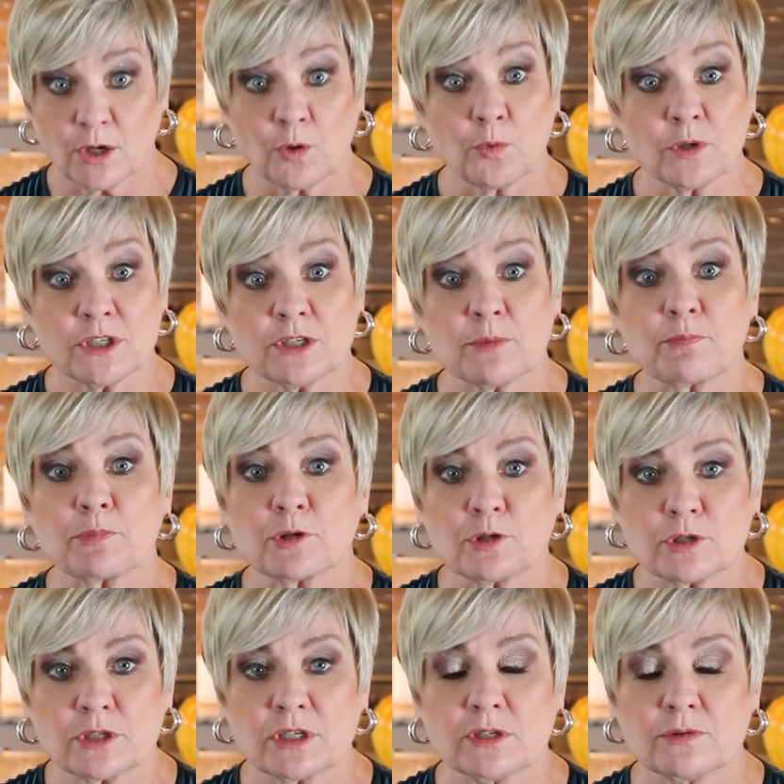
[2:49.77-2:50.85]
or which the
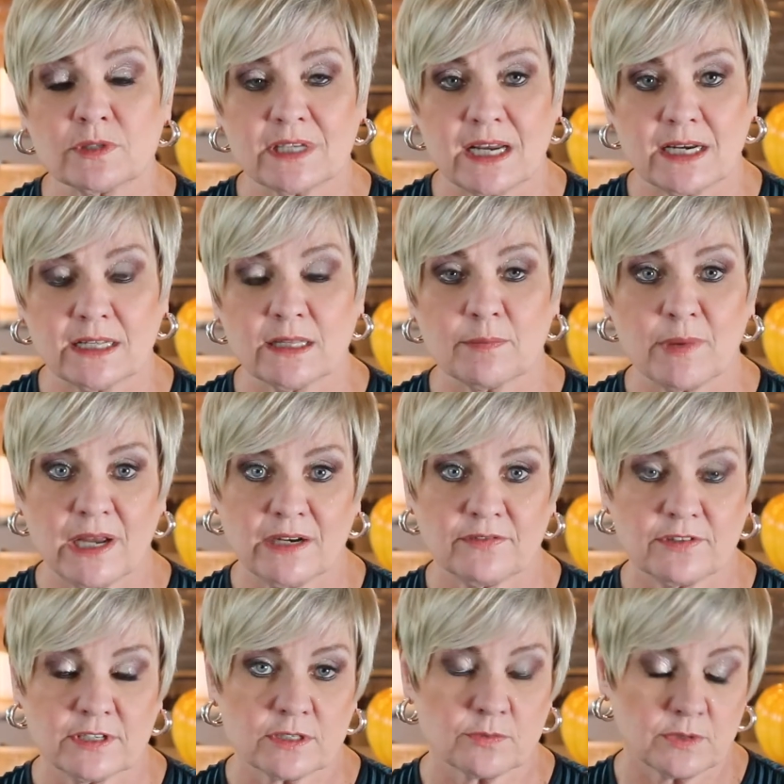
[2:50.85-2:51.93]
person who's getting the
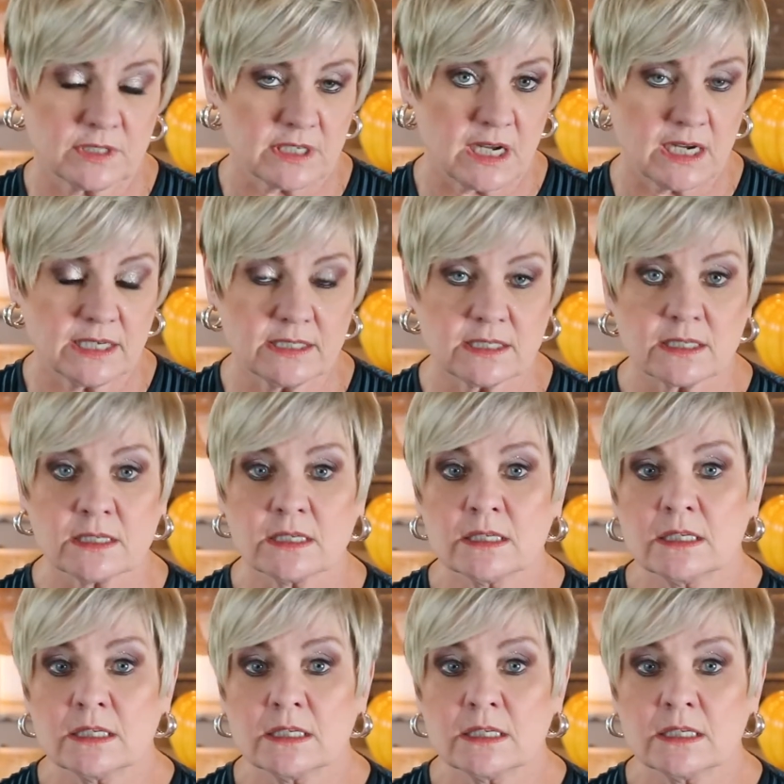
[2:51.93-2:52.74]
benefits resides.